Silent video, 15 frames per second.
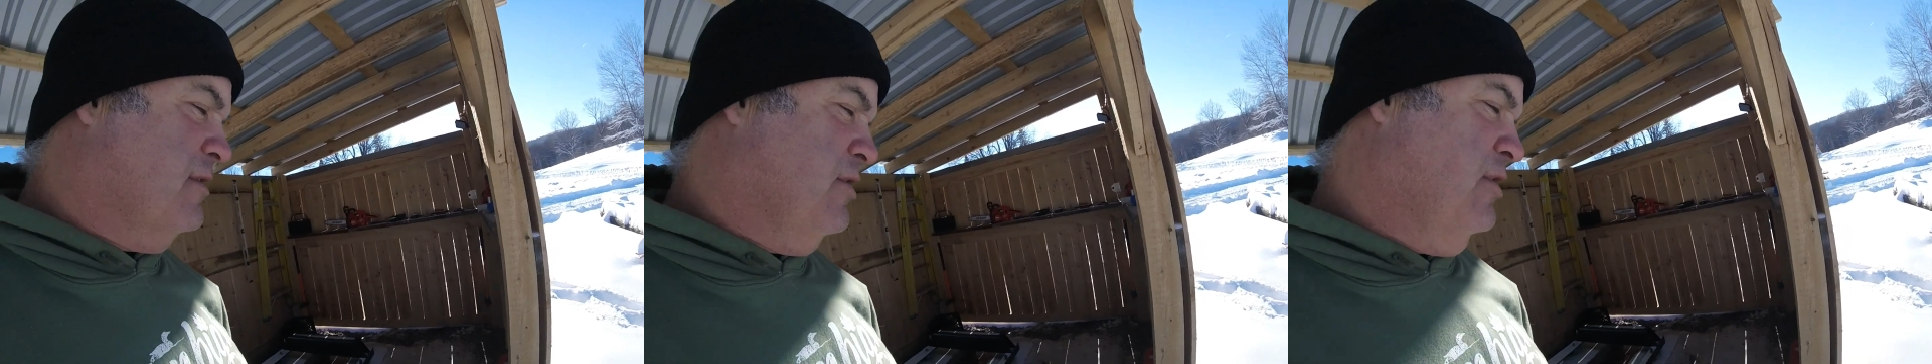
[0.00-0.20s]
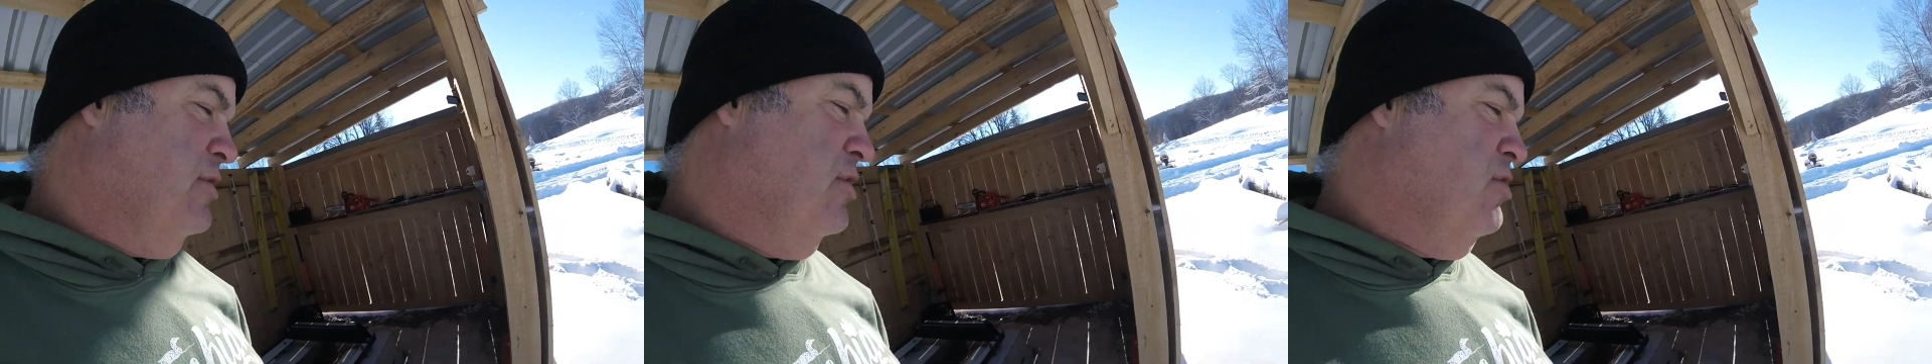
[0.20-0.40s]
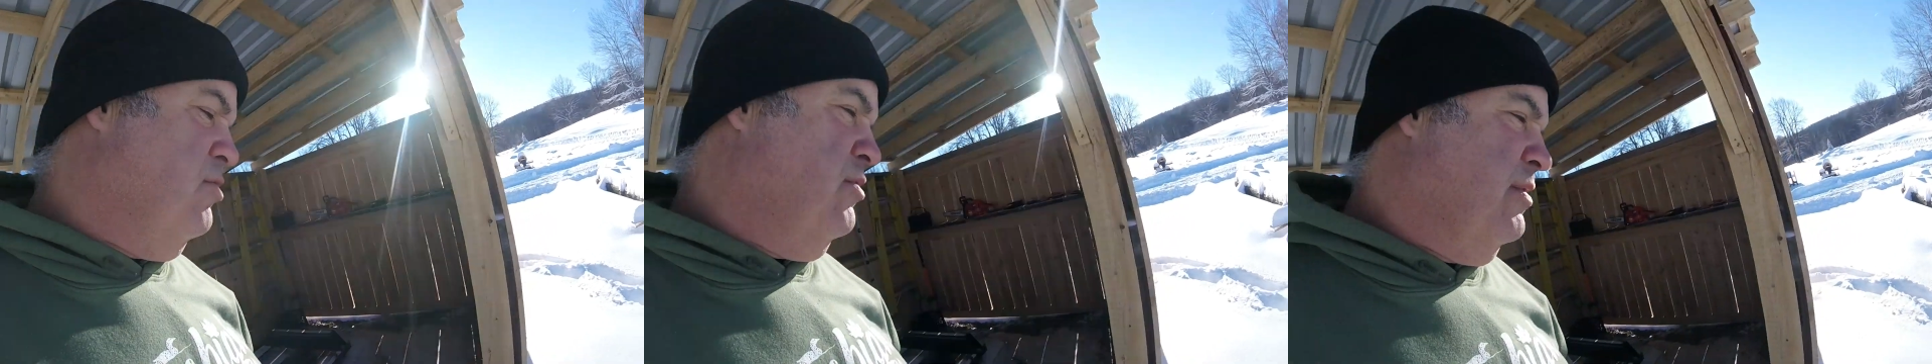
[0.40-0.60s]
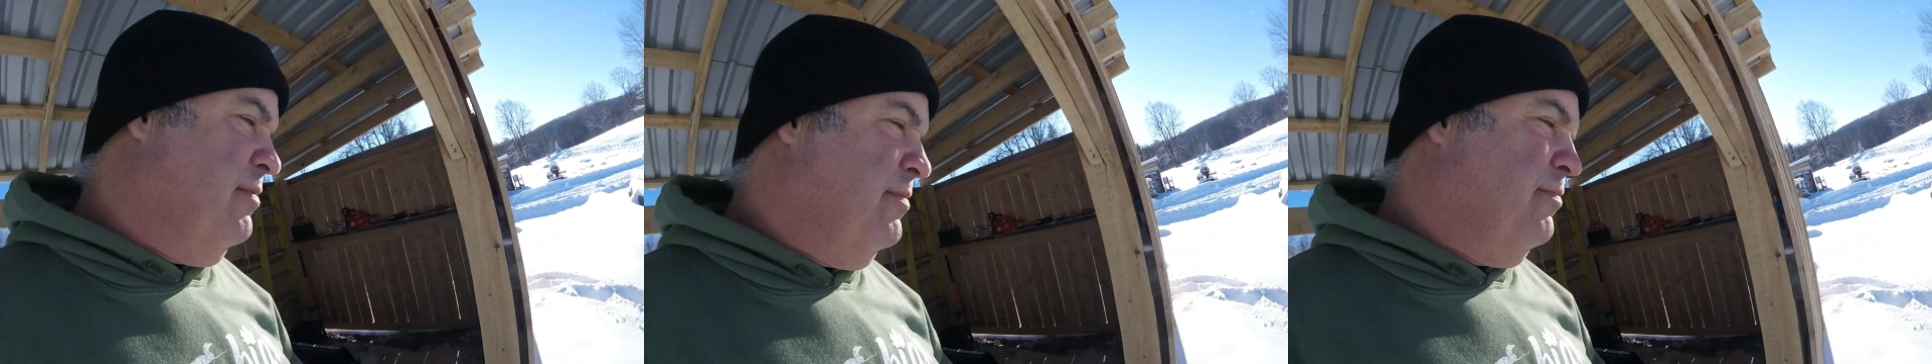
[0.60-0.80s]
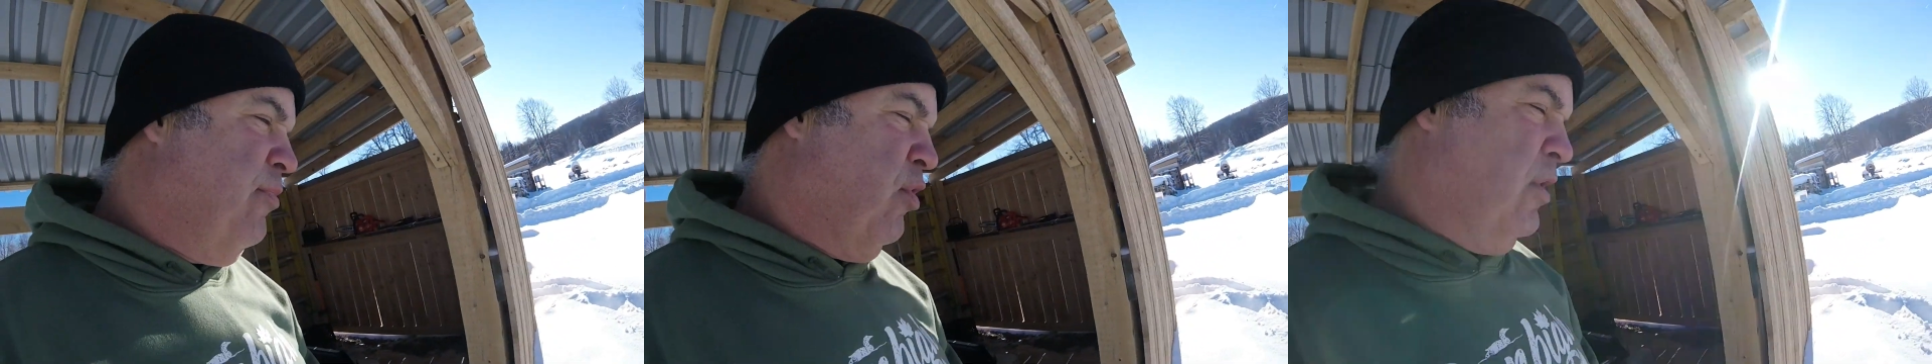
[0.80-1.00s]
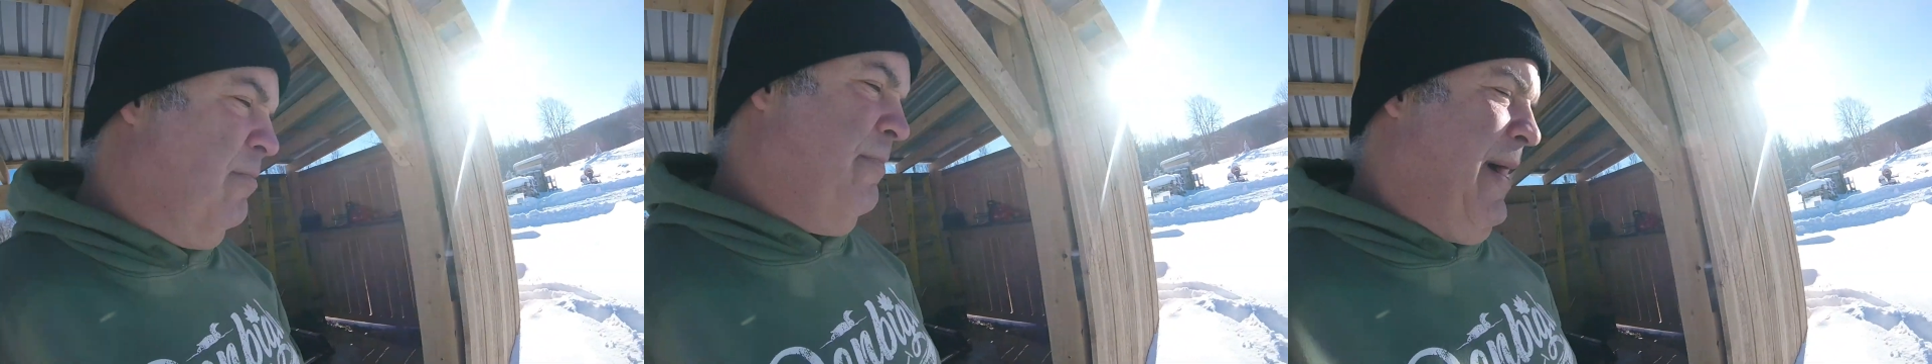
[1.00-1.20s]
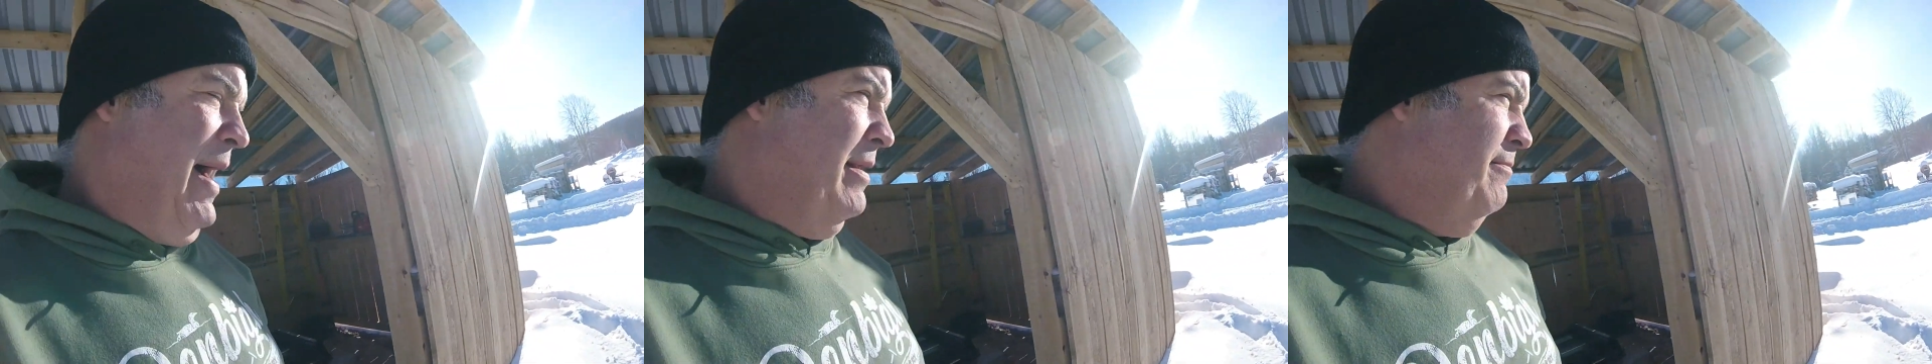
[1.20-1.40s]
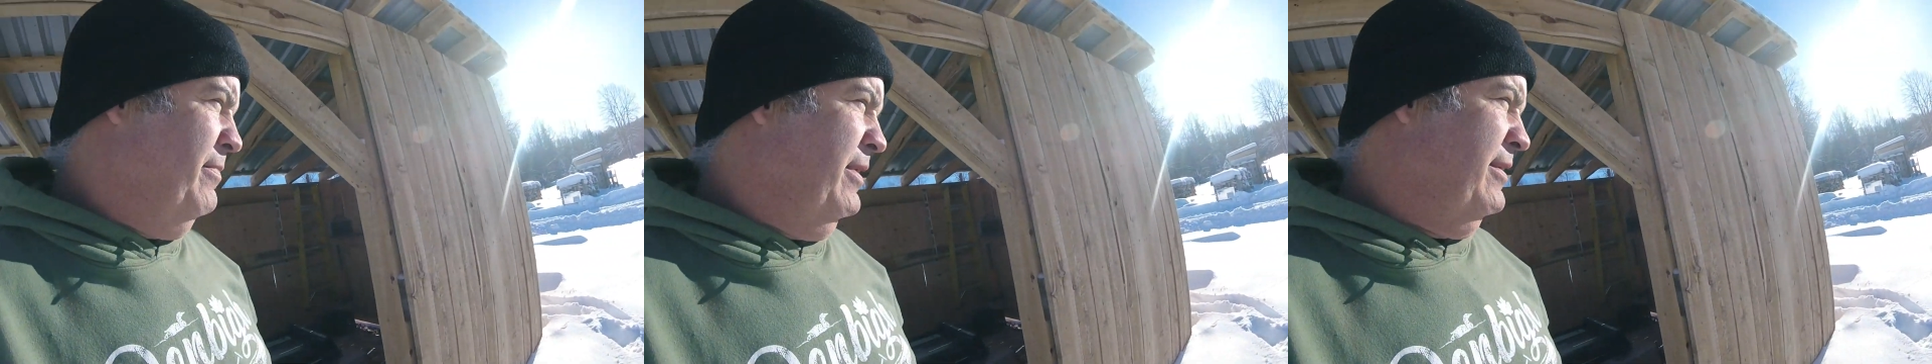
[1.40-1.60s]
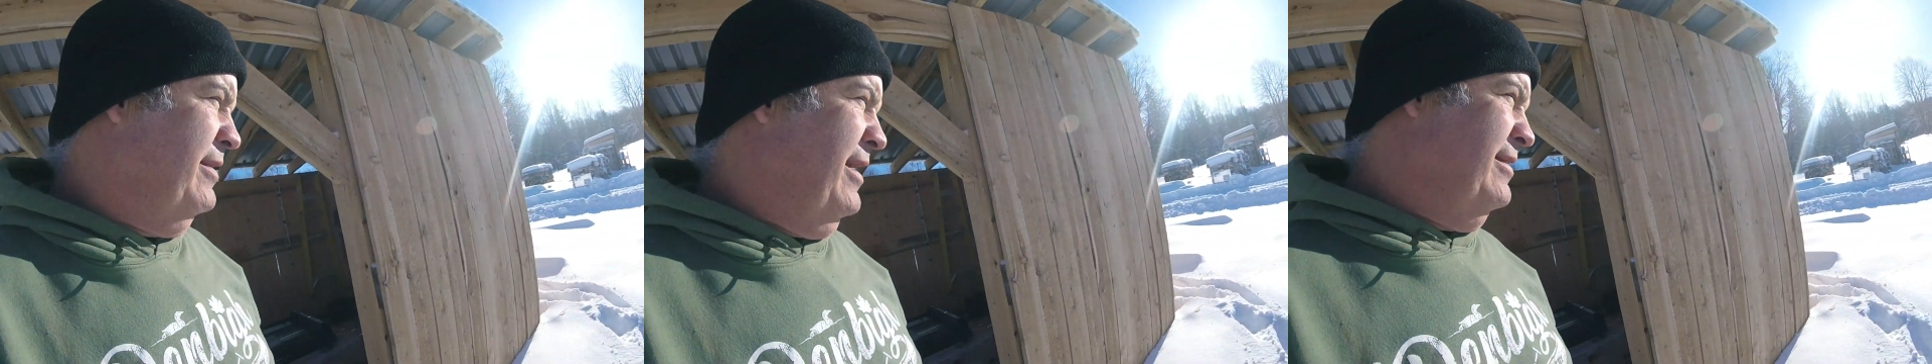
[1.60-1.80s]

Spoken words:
could do board and batten, but